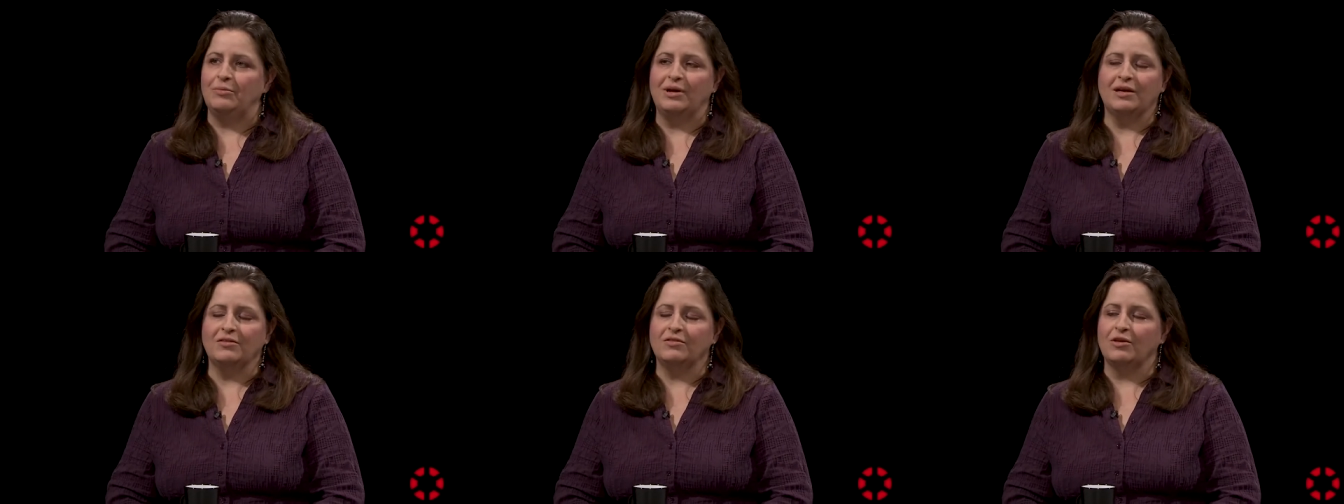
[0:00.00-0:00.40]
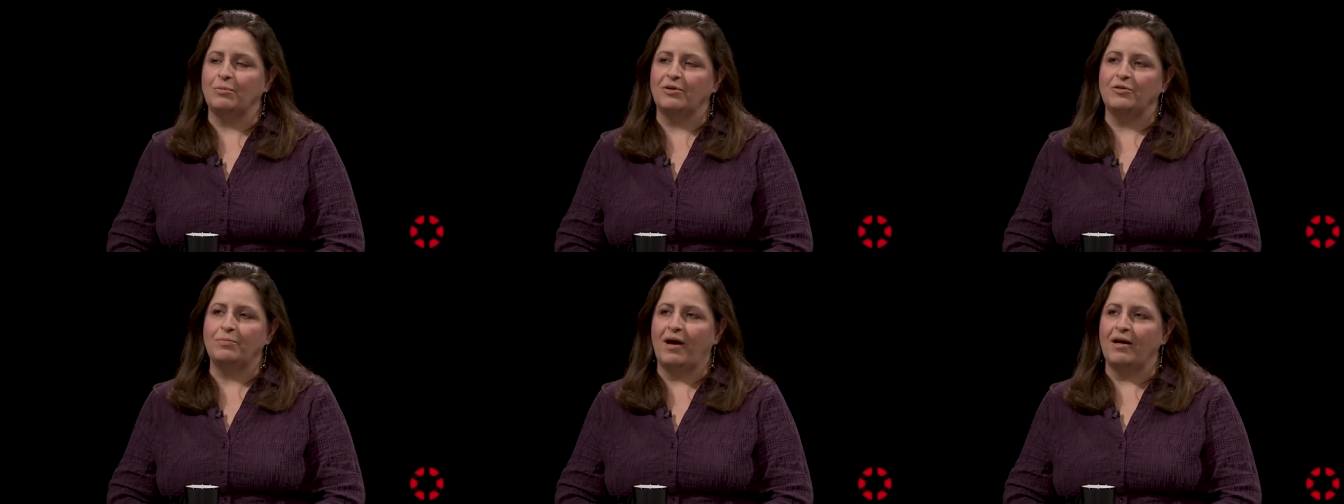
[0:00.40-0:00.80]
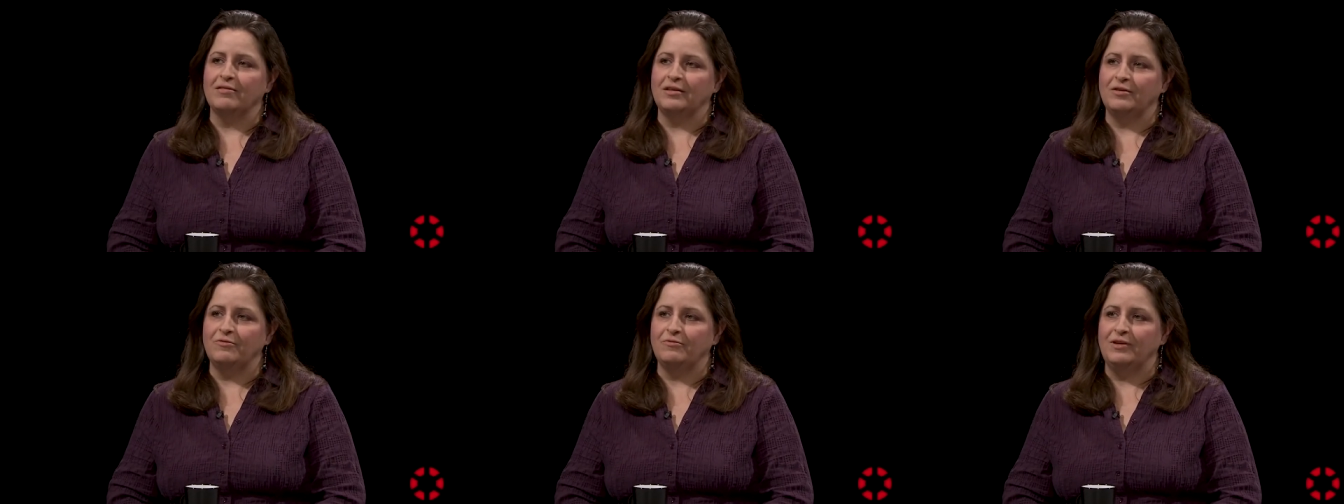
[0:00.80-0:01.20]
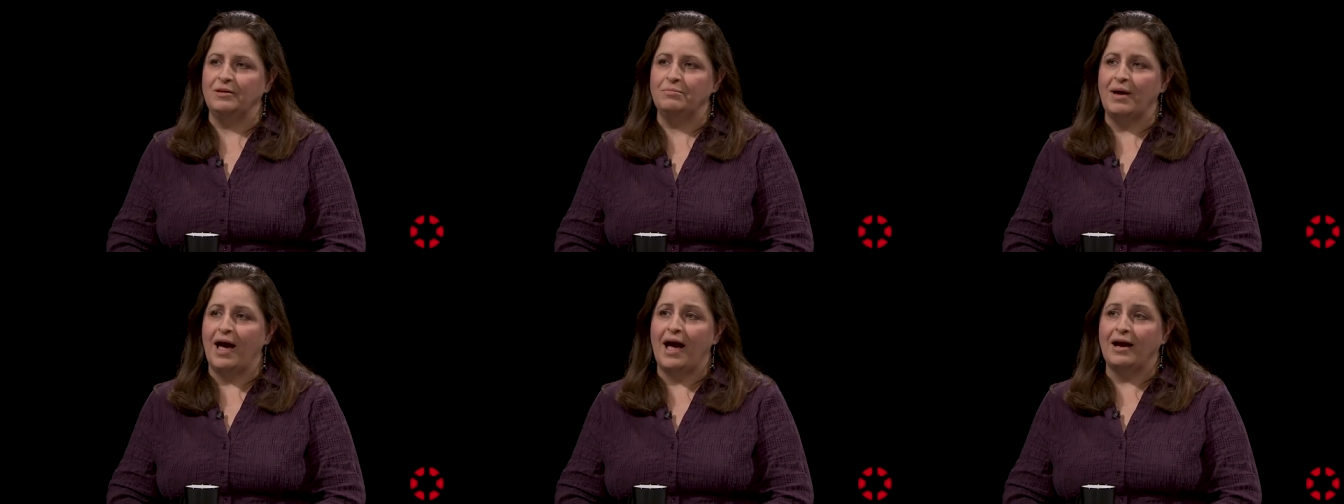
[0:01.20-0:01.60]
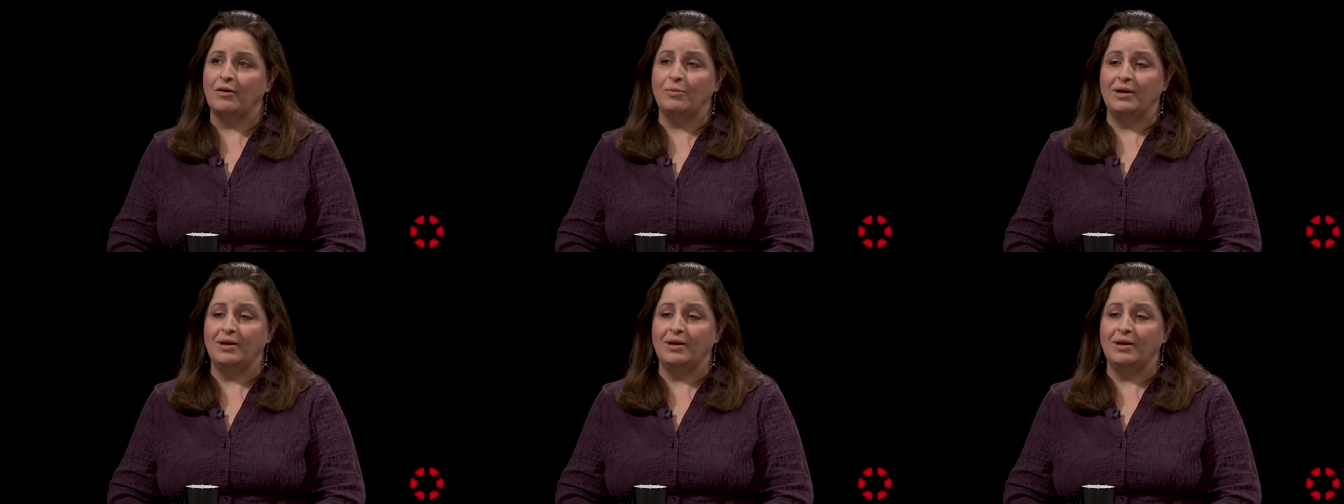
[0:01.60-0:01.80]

We get so much positive feedback.